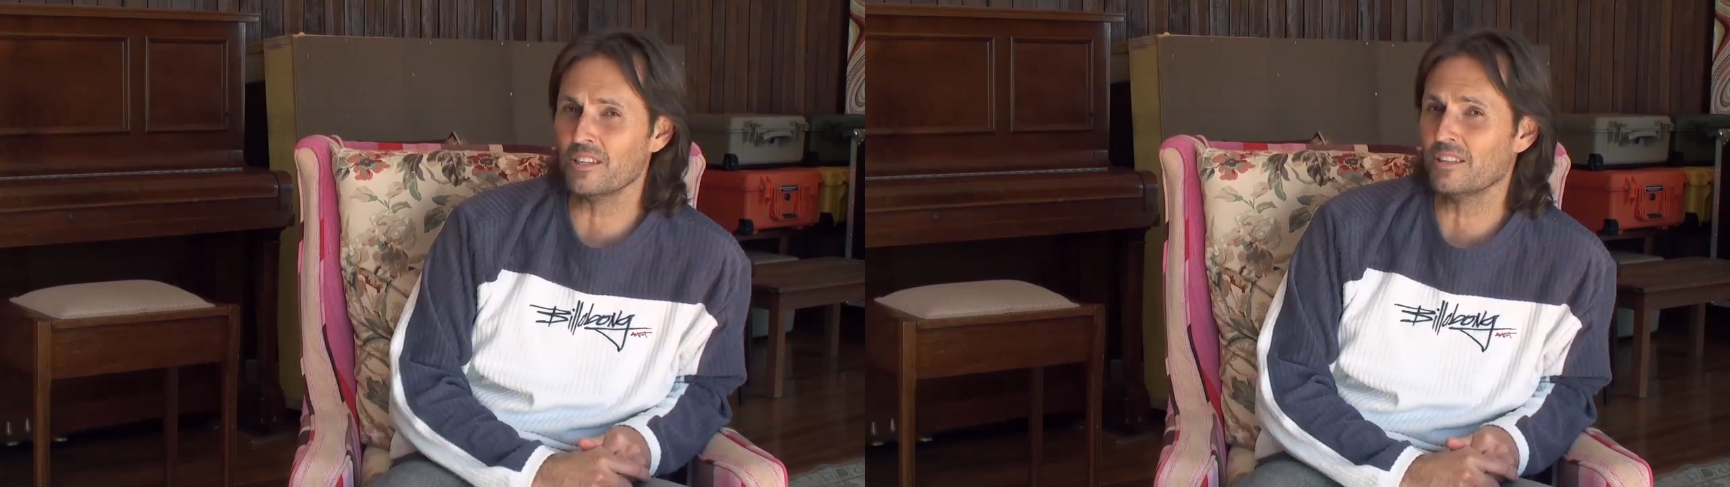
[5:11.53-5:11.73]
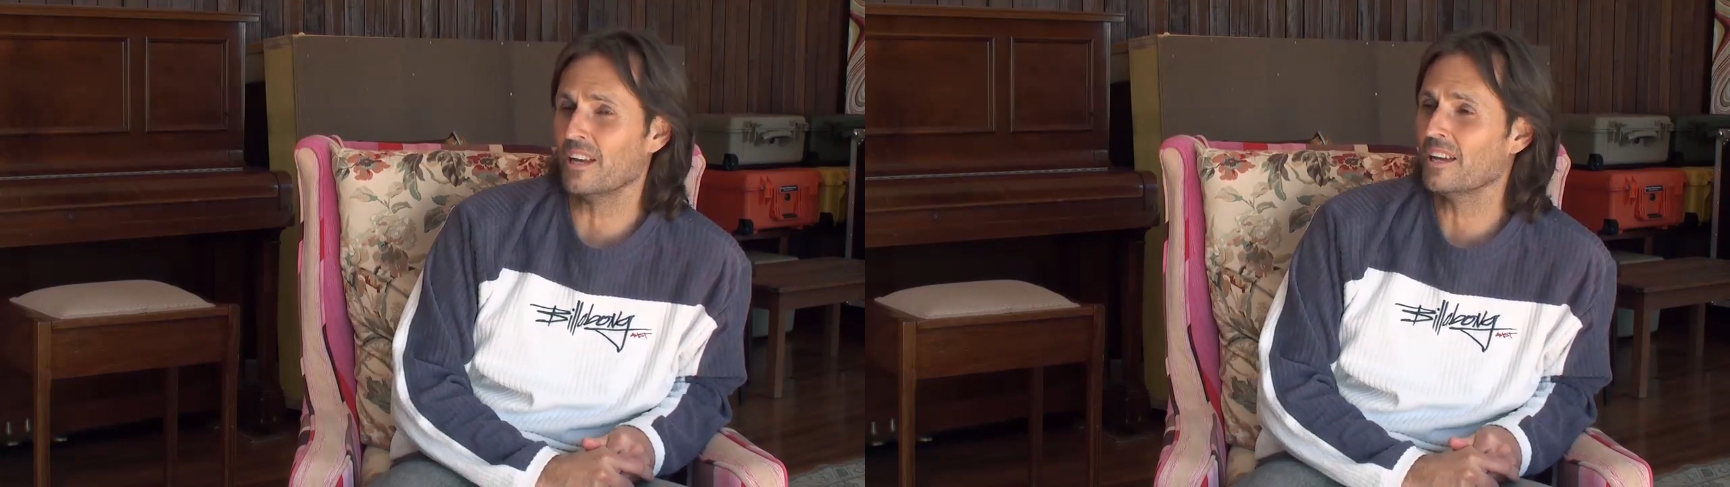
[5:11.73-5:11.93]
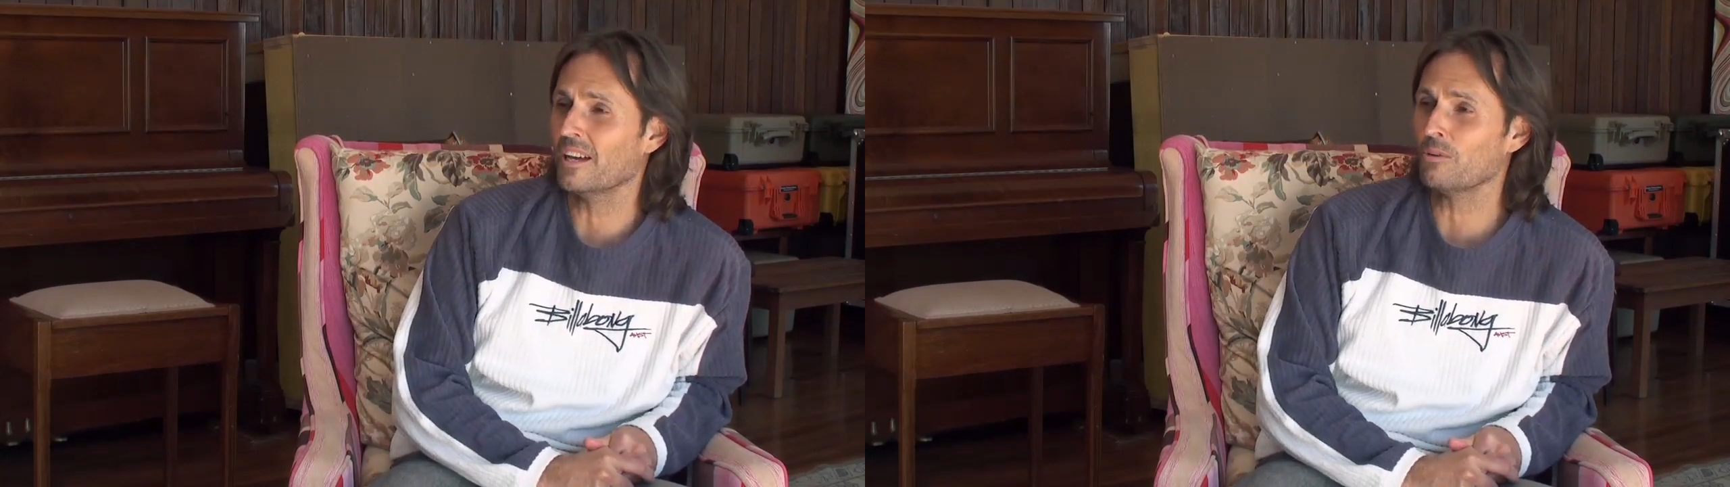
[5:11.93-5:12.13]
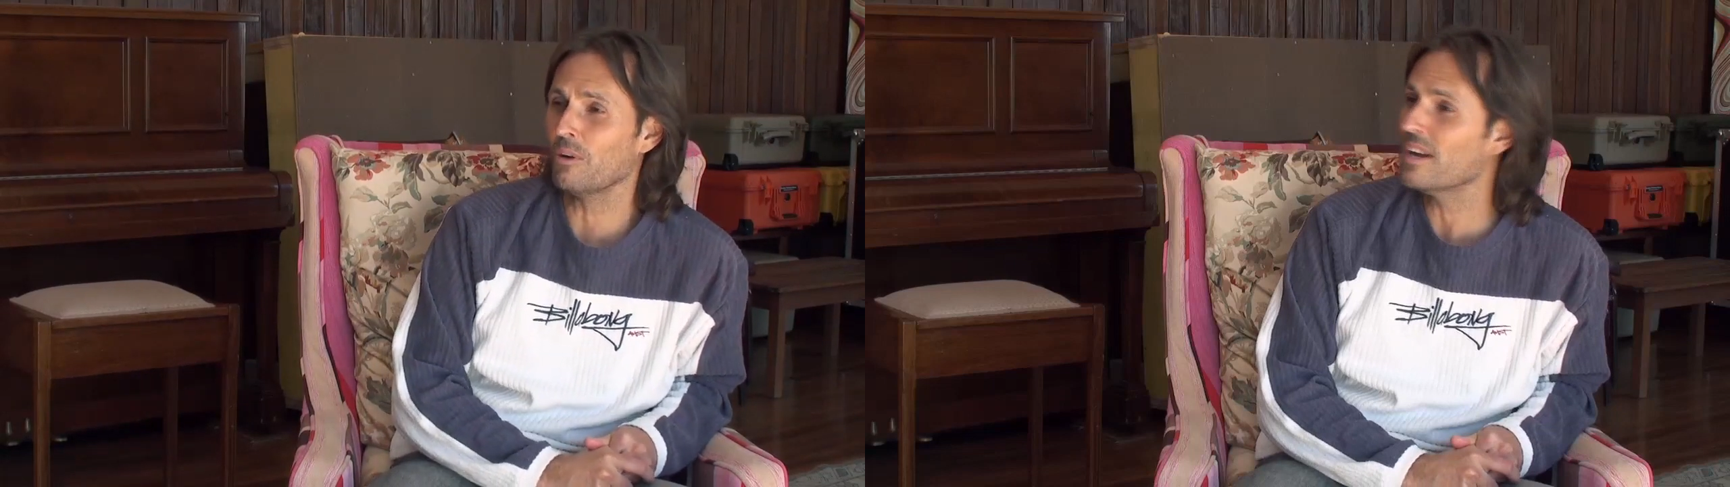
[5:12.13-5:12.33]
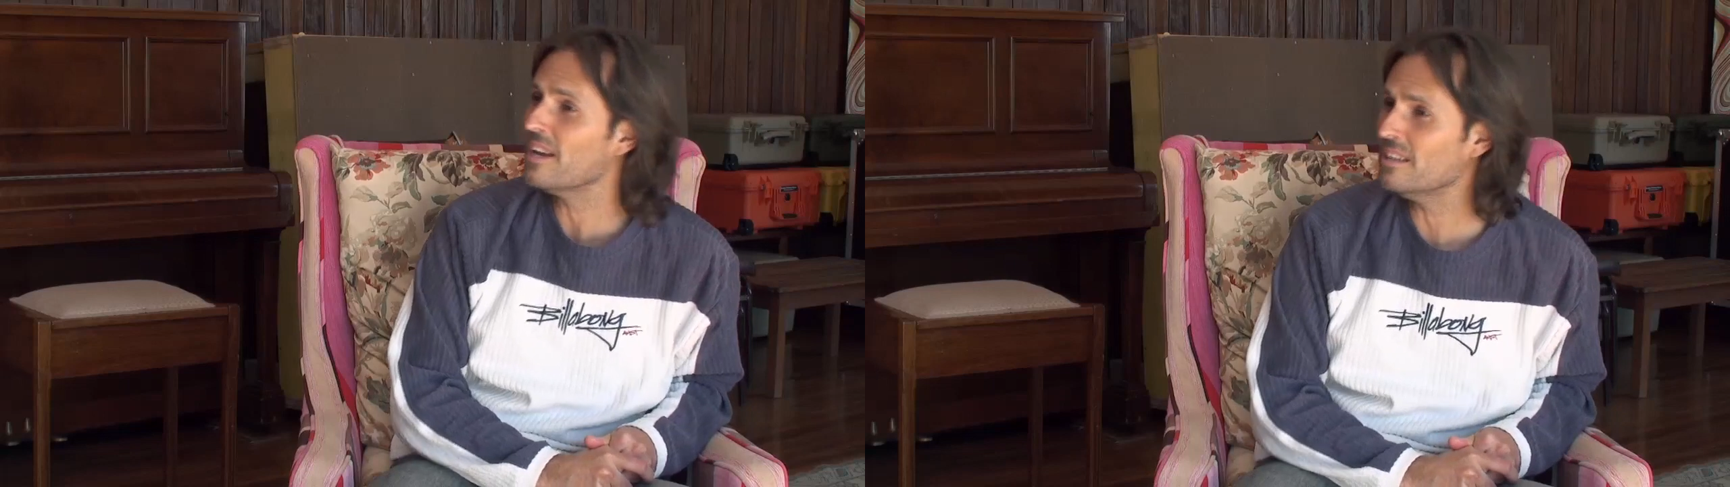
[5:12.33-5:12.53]
And they are
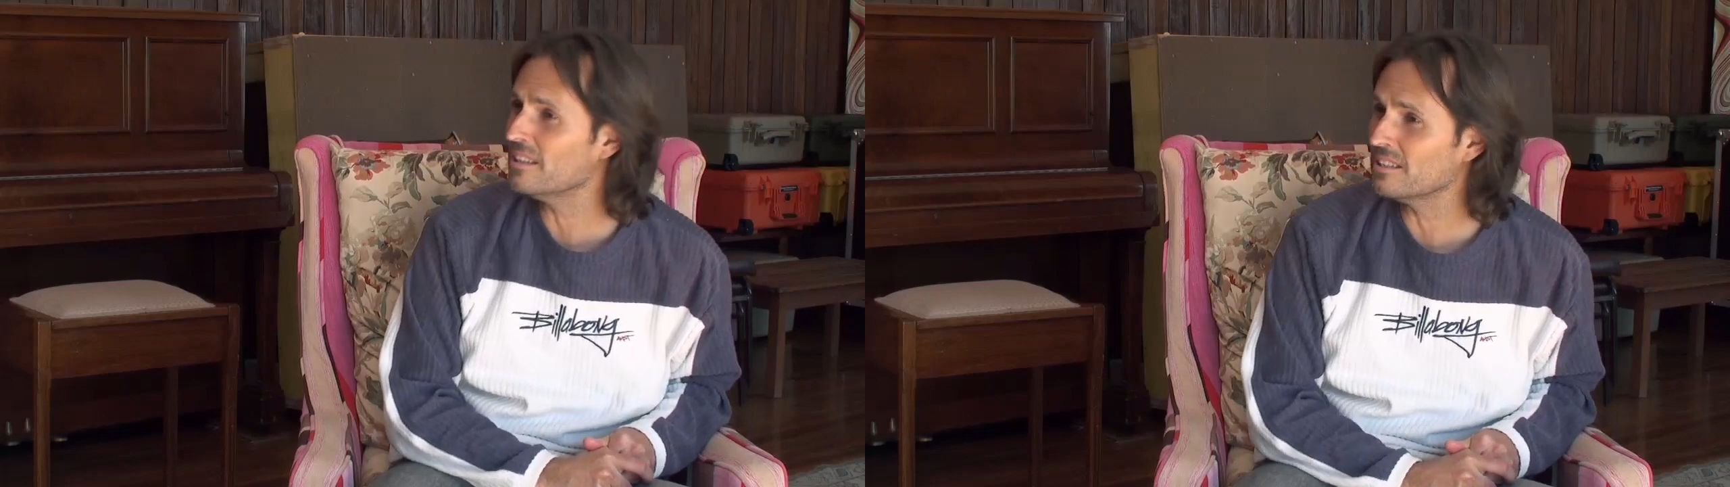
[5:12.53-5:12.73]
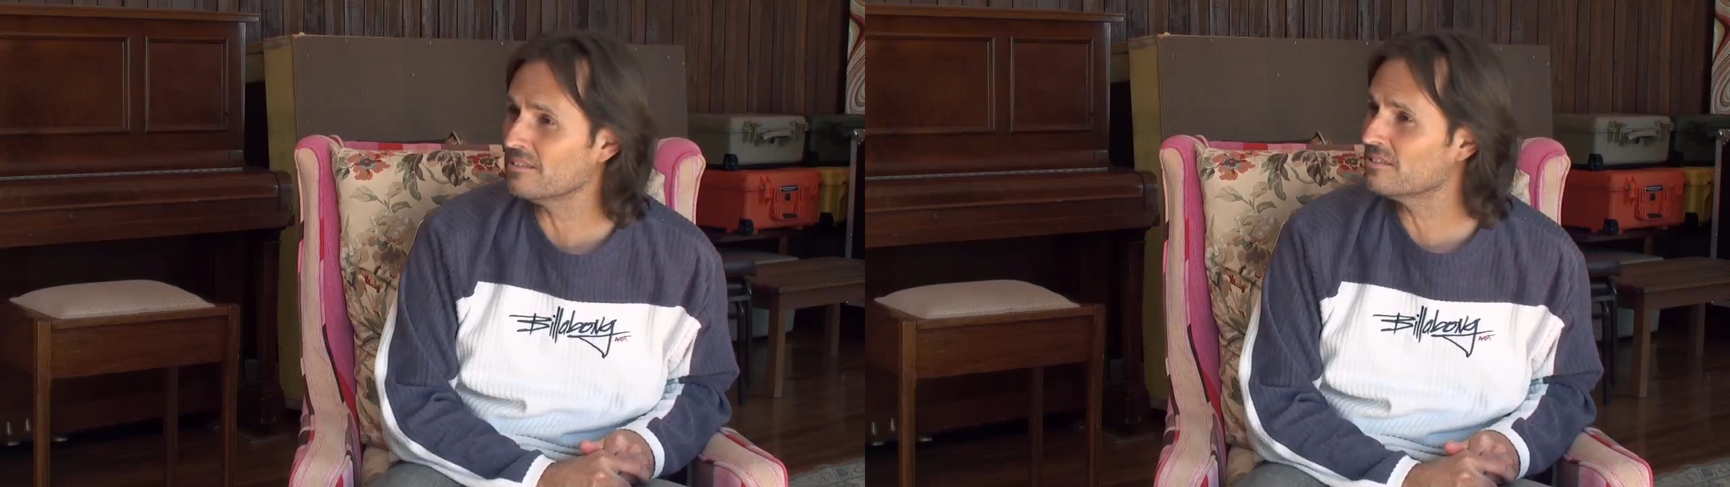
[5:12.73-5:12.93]
quite handy,